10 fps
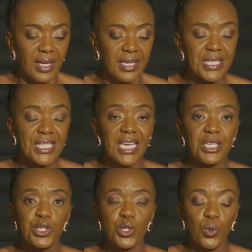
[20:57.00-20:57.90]
It
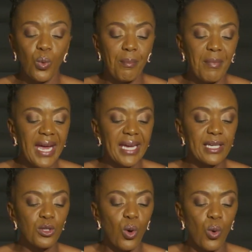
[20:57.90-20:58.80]
says, you
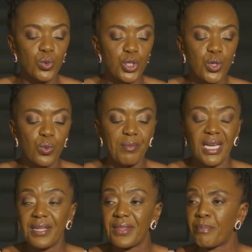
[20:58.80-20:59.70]
make known to
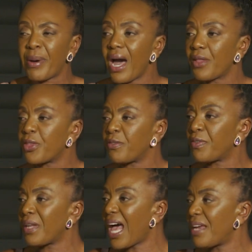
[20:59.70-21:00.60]
me the path of
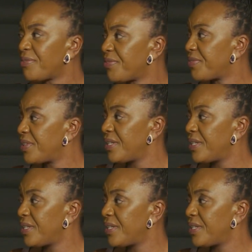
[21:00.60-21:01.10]
life.